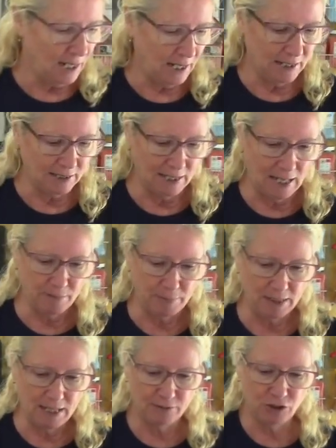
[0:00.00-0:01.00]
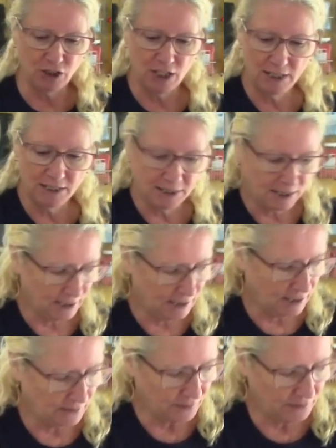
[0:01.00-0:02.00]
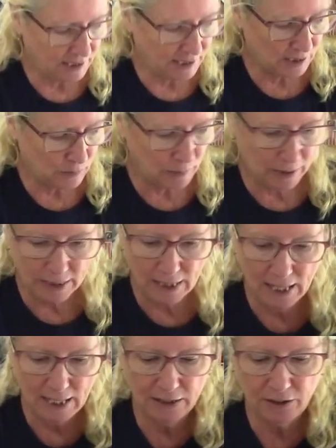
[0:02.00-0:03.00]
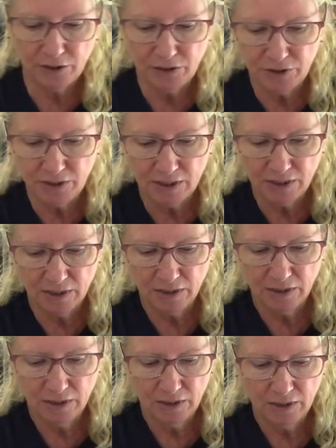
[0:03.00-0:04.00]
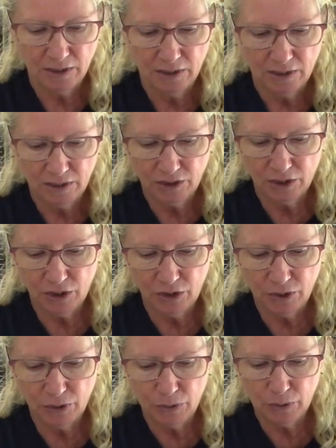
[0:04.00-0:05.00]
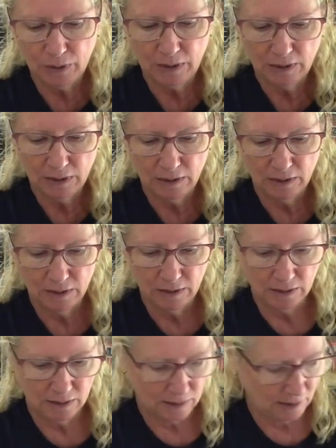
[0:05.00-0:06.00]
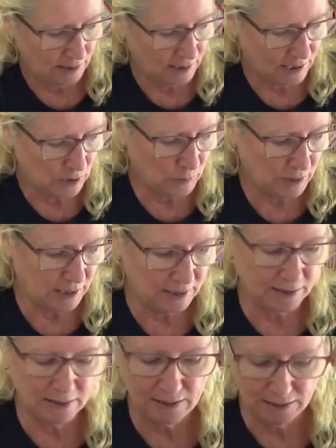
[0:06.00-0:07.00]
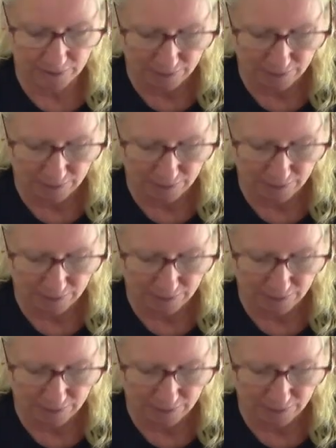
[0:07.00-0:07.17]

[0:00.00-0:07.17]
And I happen to have just enough of these big hangers to do this piece